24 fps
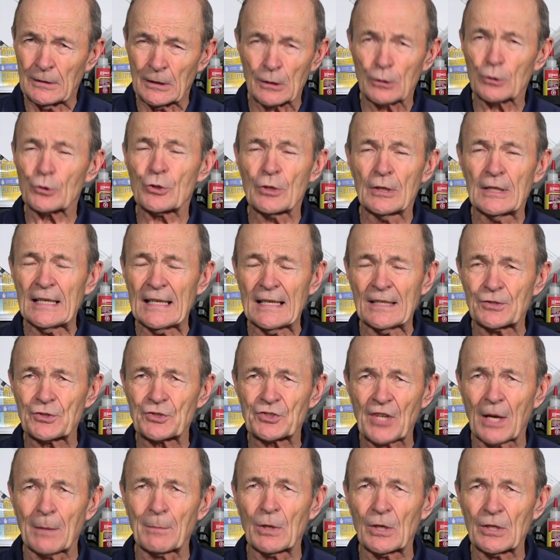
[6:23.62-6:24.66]
It was uh,
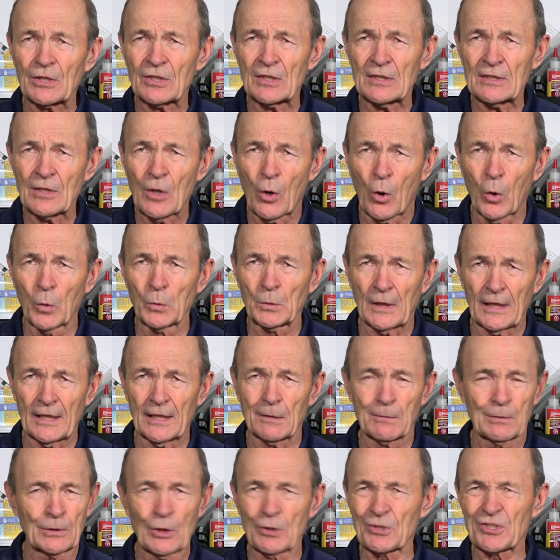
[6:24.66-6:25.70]
summer only.
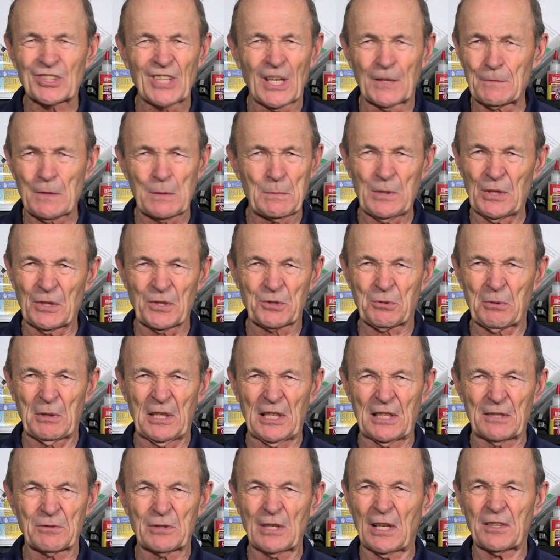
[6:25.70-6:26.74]
There were no snowmobiles
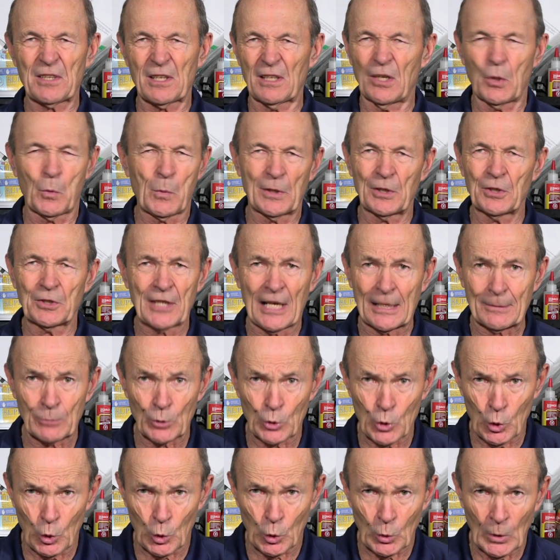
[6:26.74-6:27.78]
really. There was nothing in the wintertime to
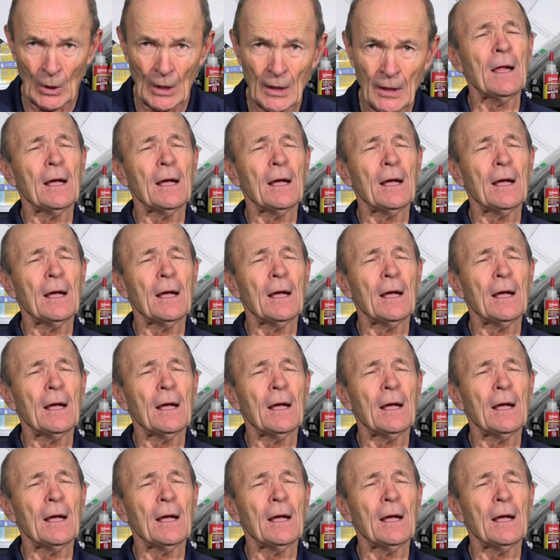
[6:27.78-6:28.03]
do.